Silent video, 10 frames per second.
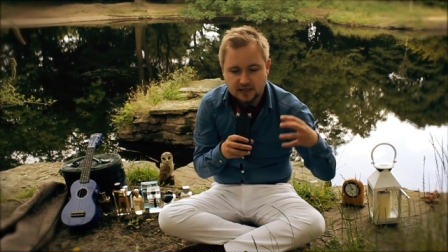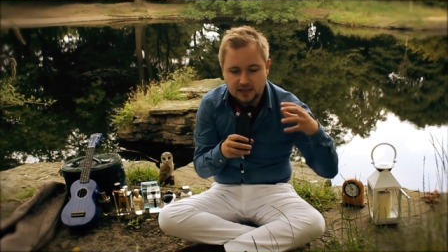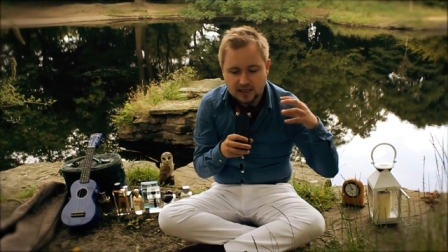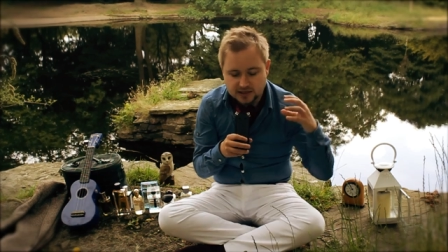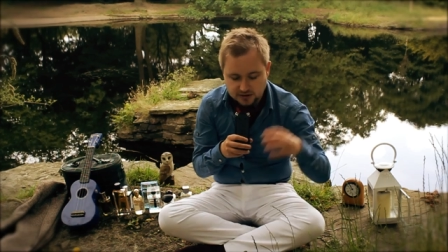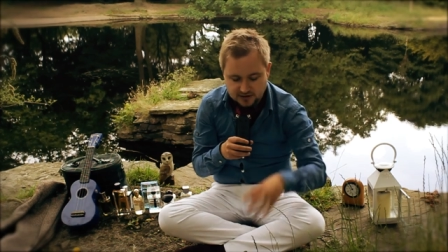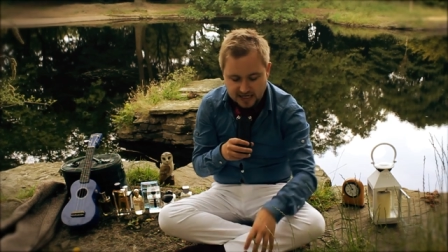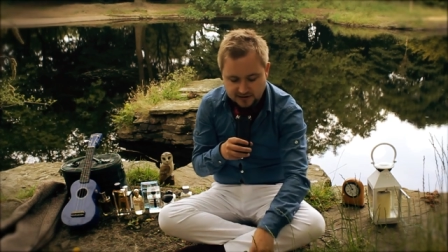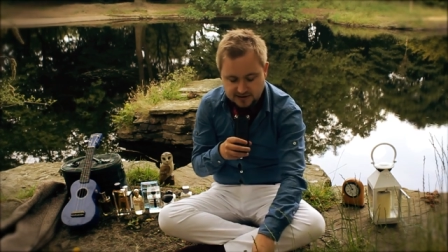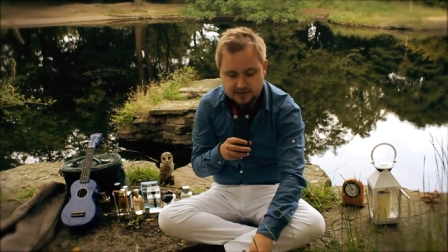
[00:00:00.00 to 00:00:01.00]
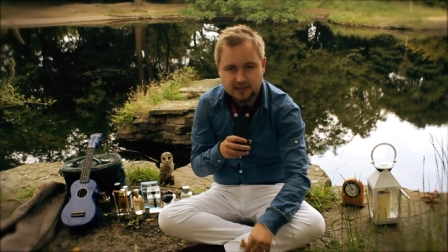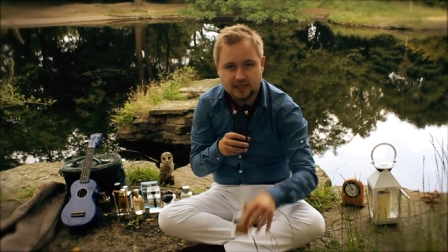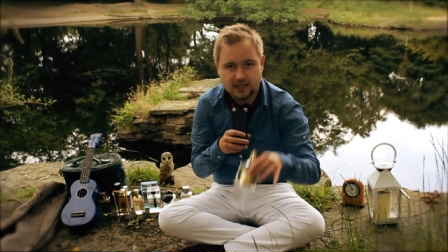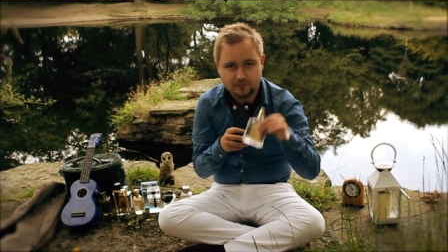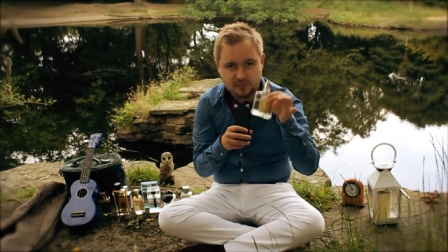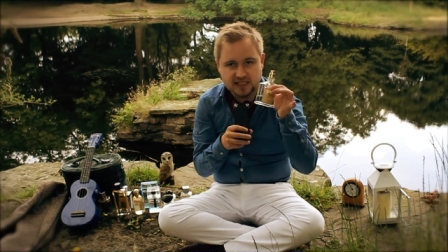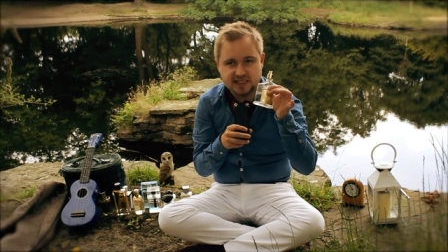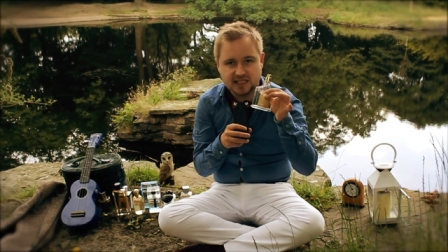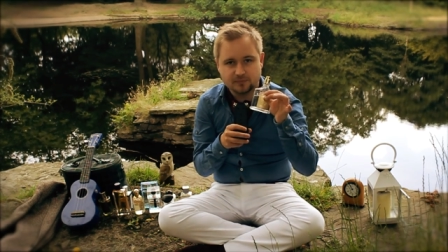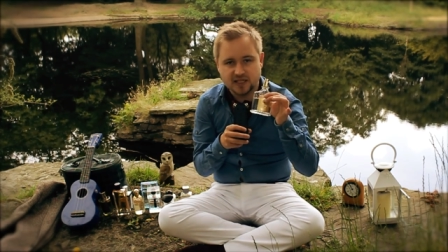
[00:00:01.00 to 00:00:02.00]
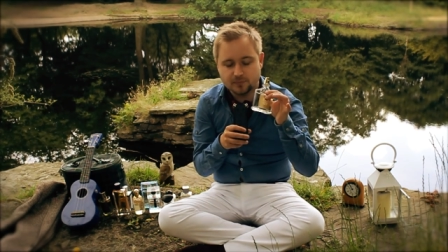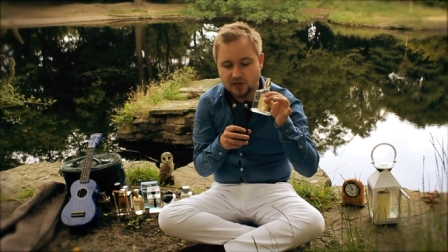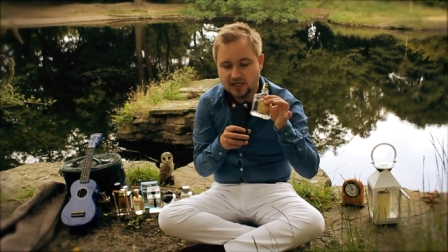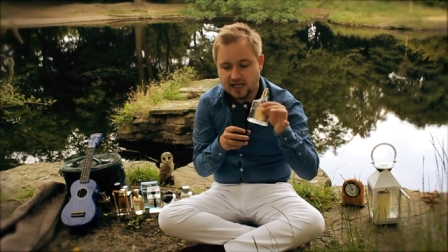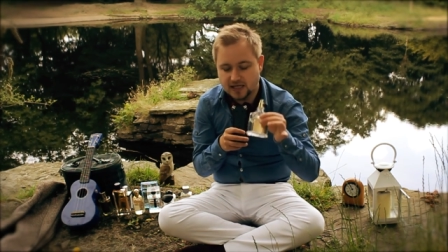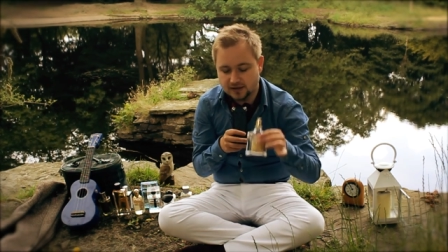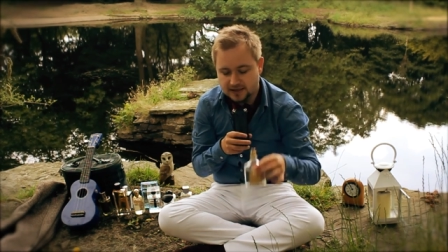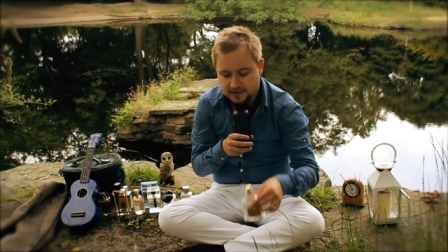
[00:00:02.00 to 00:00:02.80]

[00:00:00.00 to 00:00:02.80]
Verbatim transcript: and you get uh, Millésime Impérial.